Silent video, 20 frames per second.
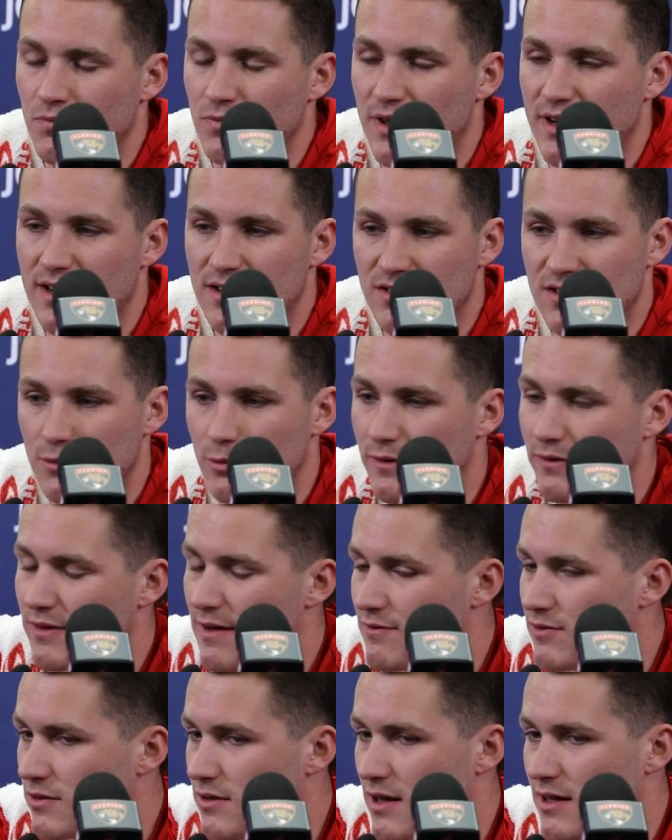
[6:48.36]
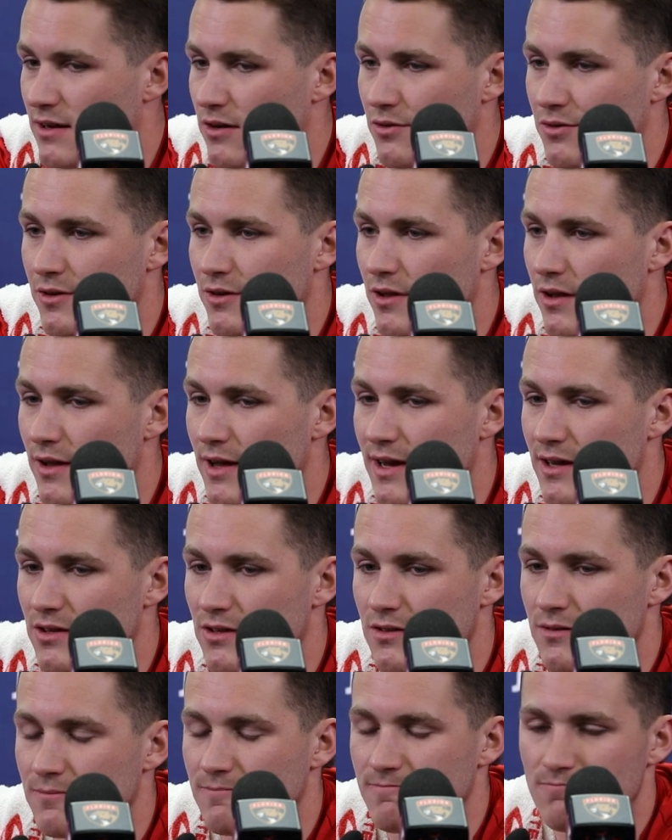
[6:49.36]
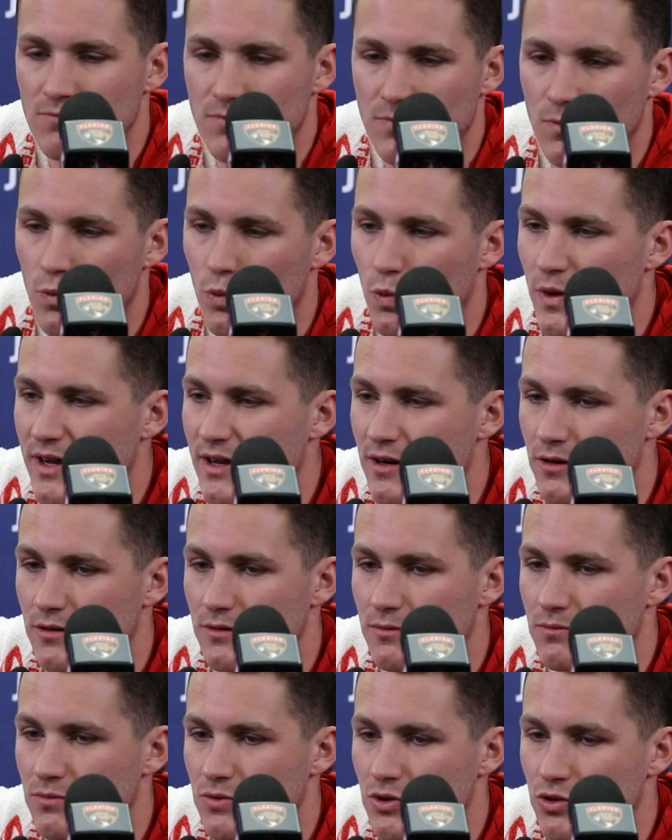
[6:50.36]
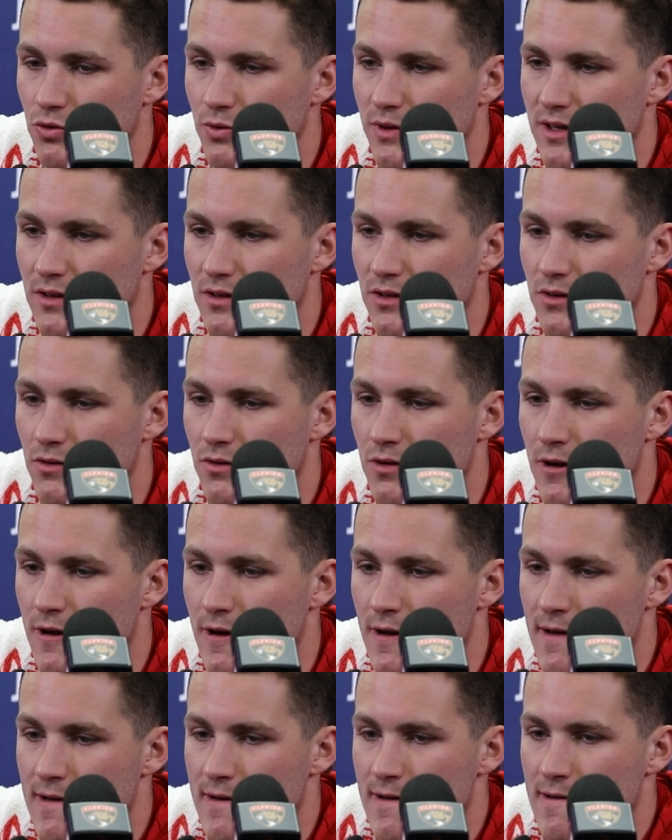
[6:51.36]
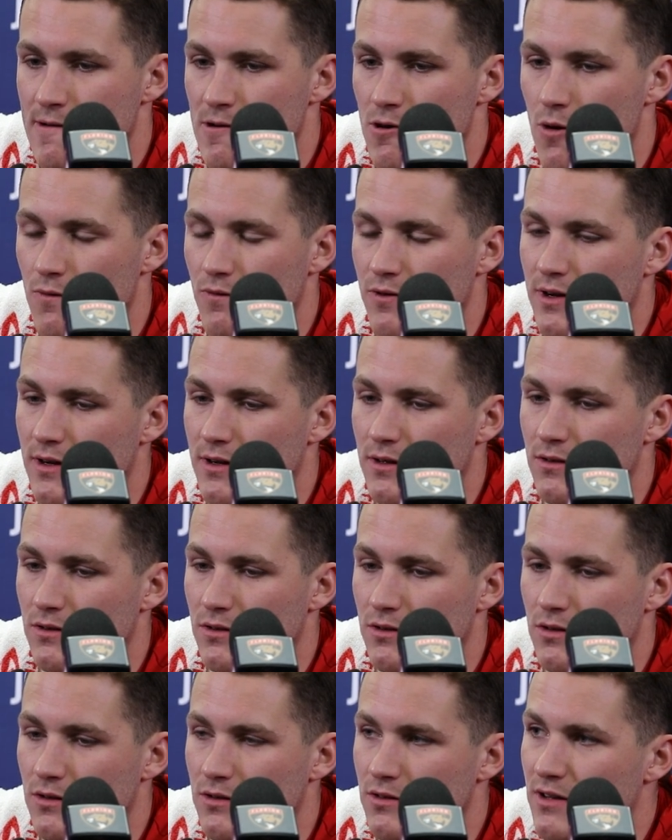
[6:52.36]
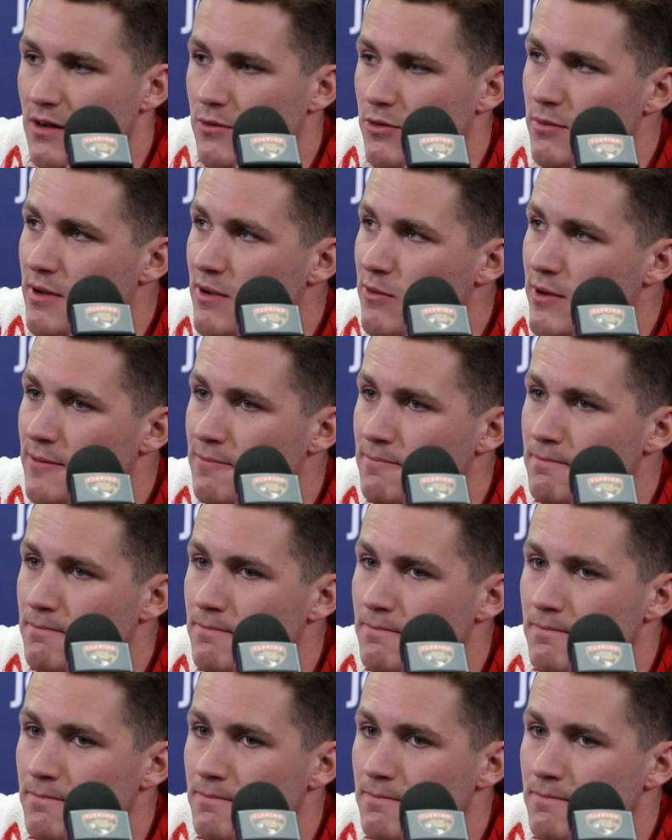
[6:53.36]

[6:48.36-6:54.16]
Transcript: Like I said, we've left a lot out there the last week or 2 weeks, so hopefully we can start tonight with a big win.